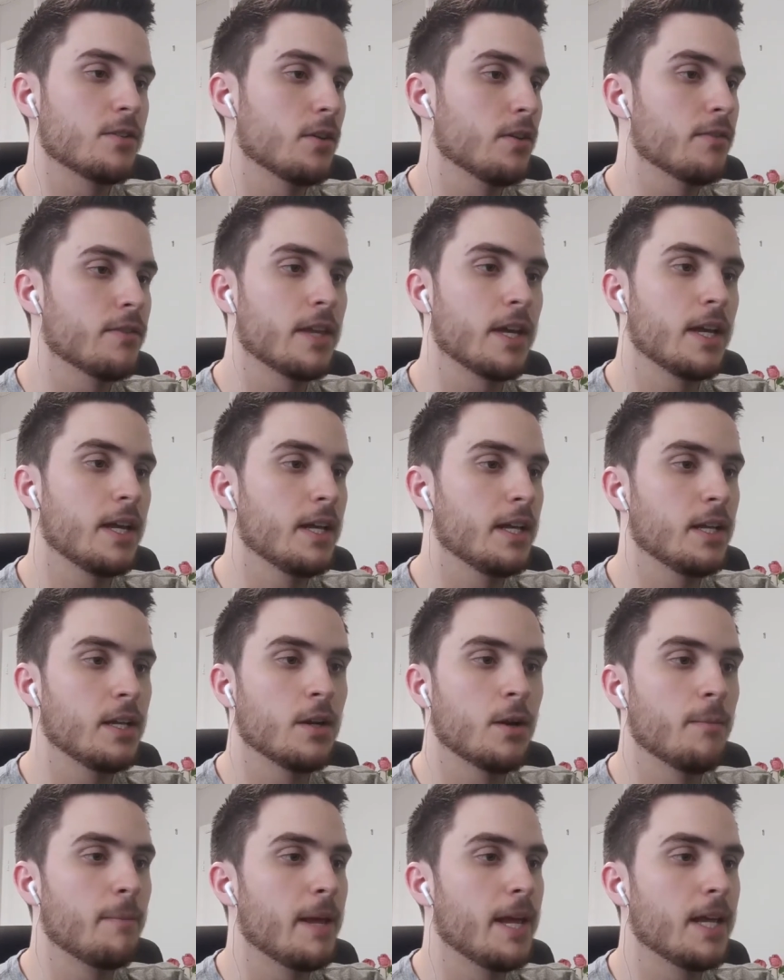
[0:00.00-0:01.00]
So if they,
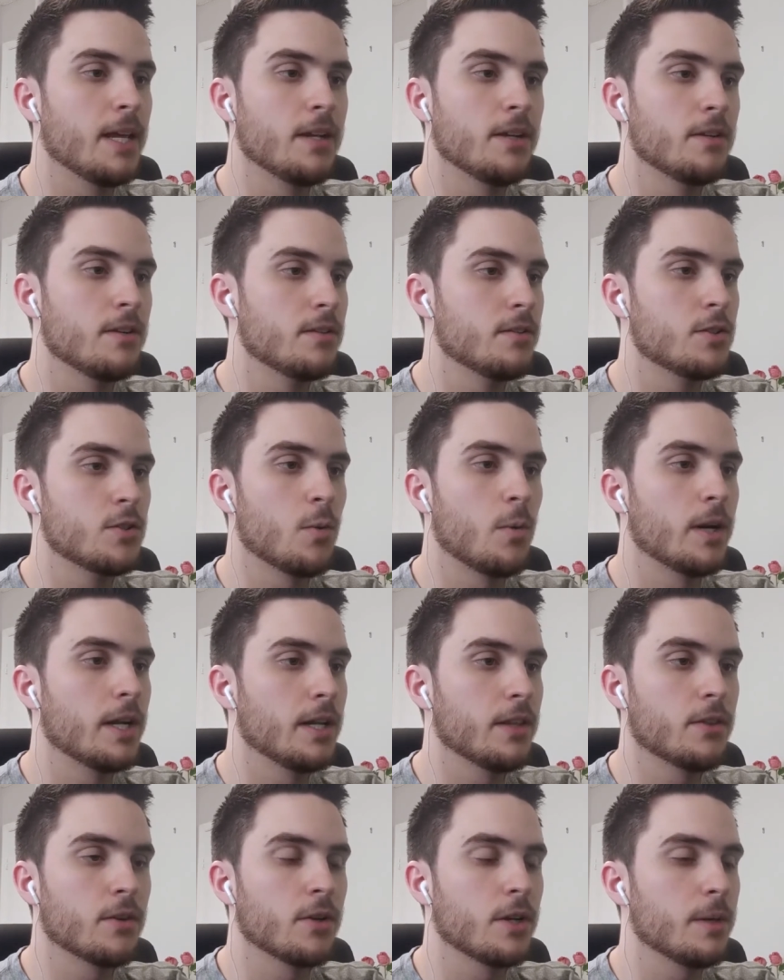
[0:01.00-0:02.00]
made
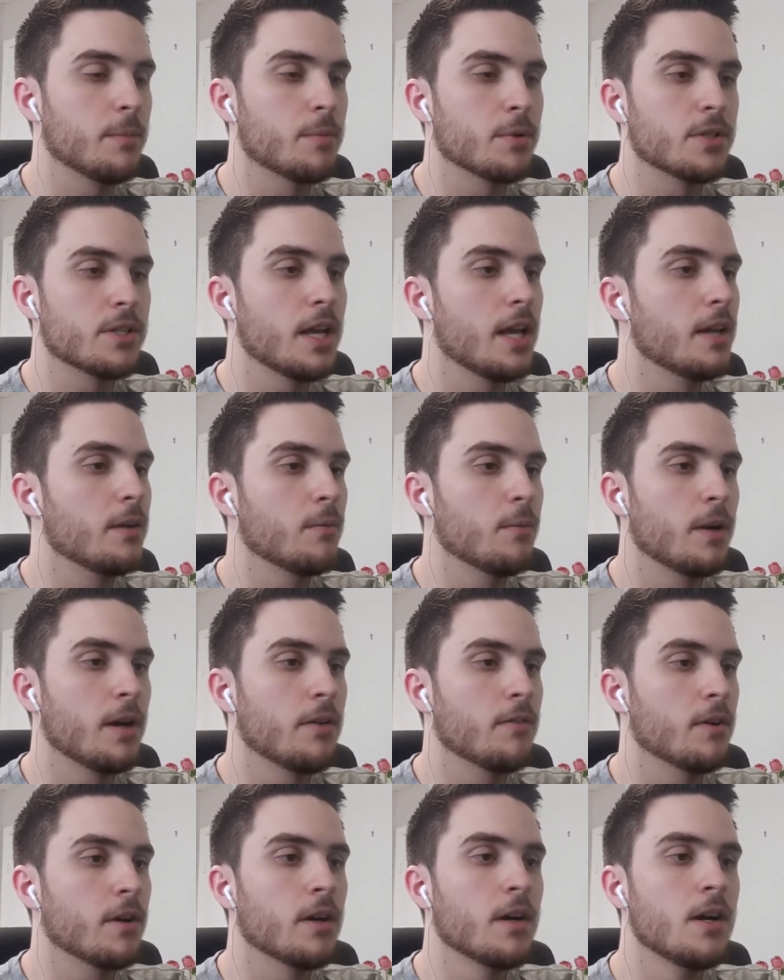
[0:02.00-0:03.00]
20, 30%,
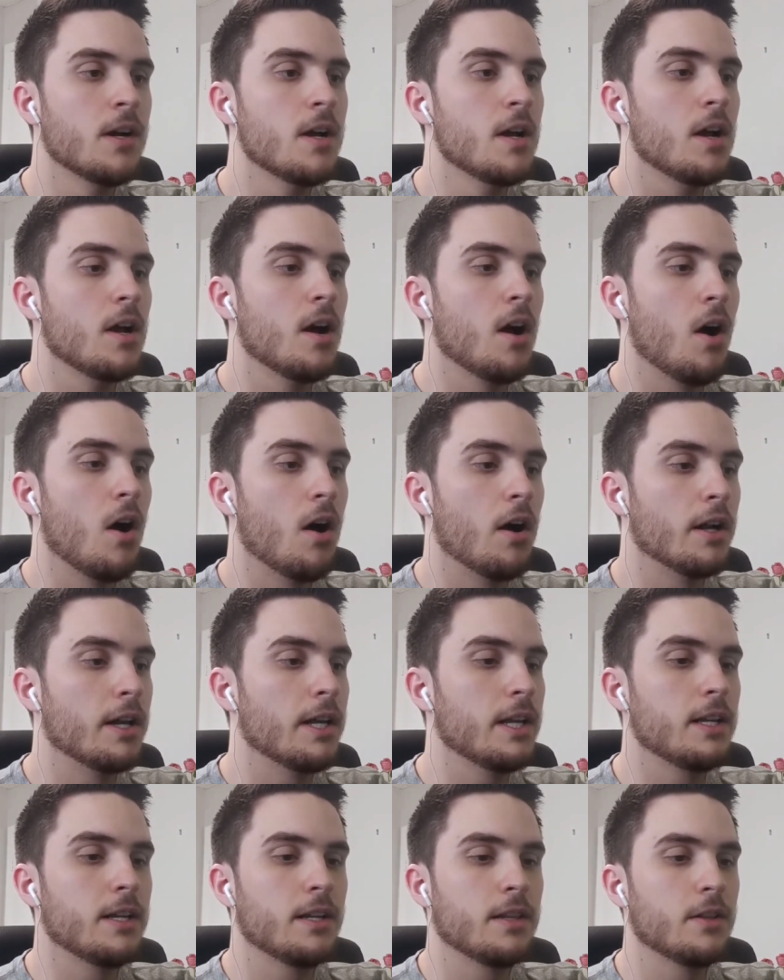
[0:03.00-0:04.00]
whatever on
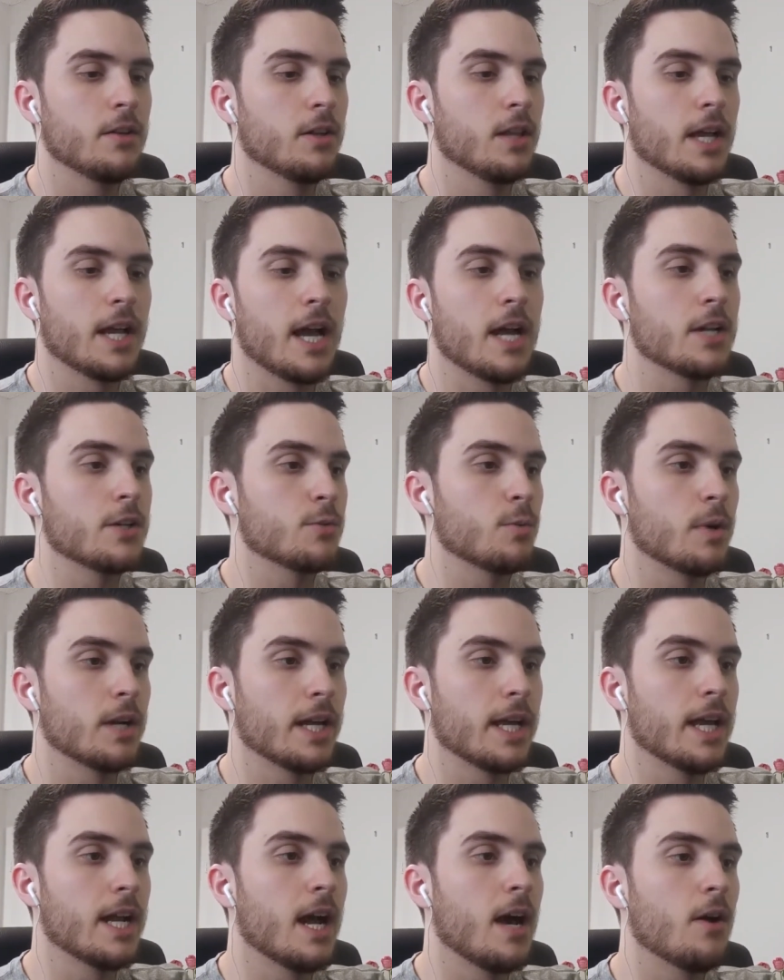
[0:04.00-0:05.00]
it, they're like, I just want
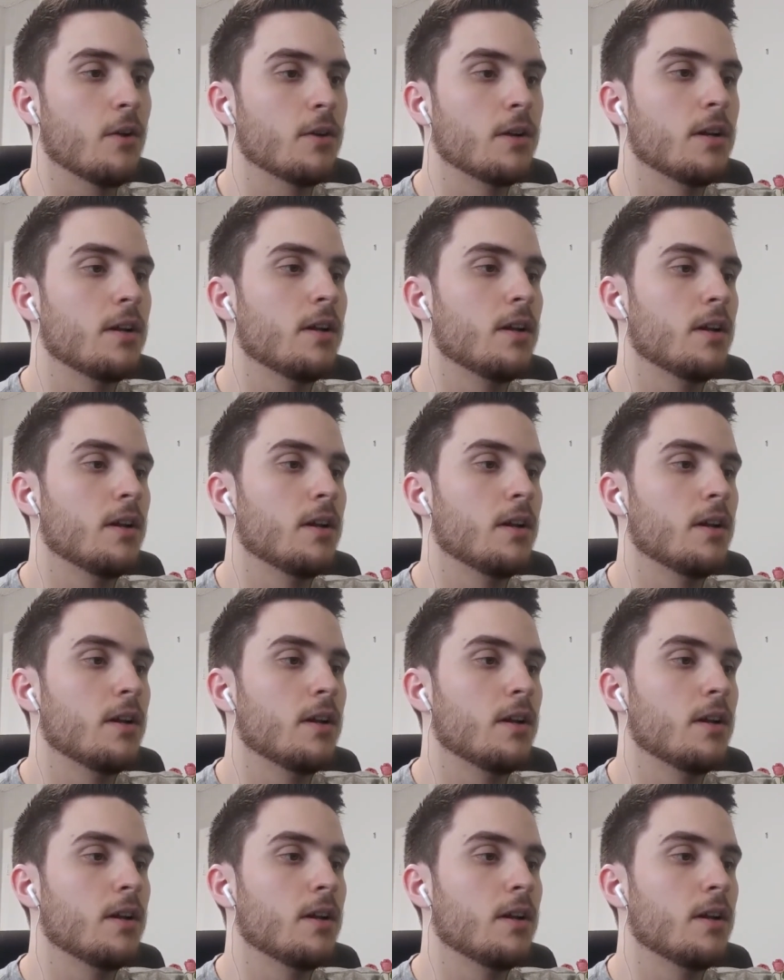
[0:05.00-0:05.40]
to get out.